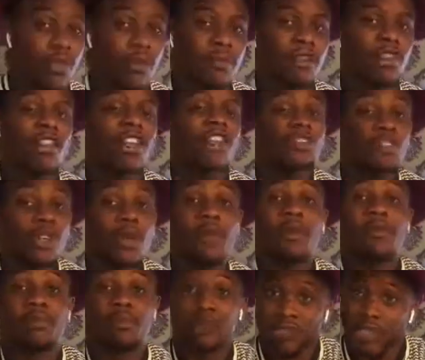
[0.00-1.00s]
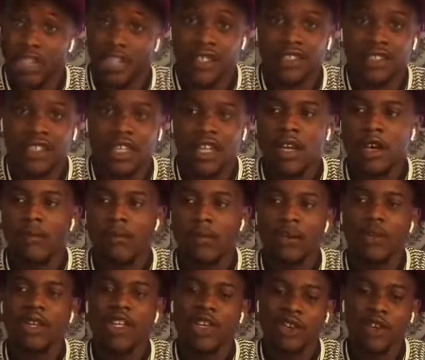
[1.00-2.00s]
You can drop a project, but
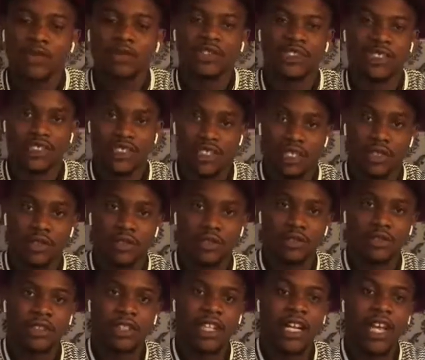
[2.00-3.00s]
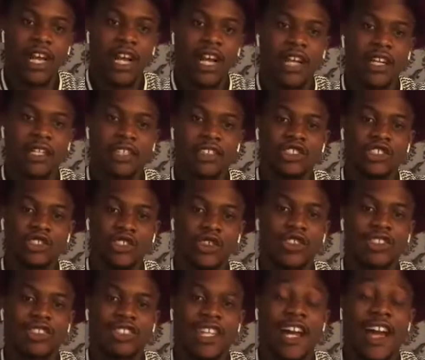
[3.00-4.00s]
when it comes to singles and
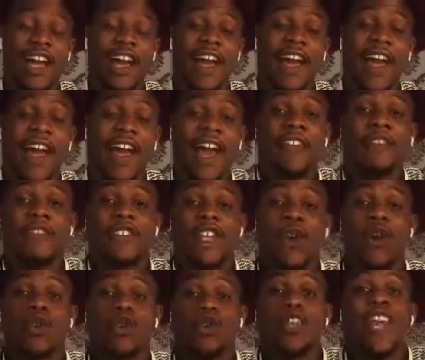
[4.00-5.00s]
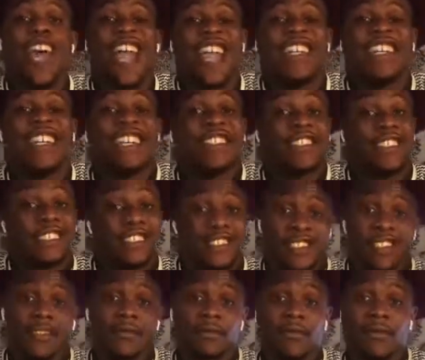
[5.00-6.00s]
songs that have their own
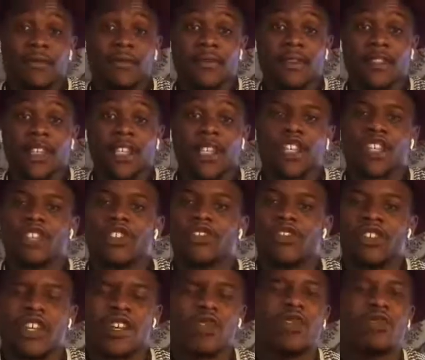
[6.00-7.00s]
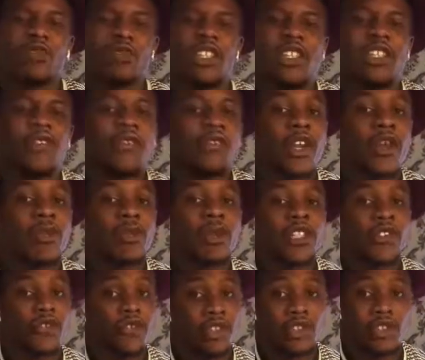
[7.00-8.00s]
identity, it could be different
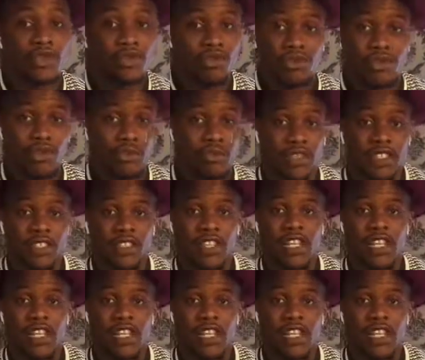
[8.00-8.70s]
ways for you to drop it.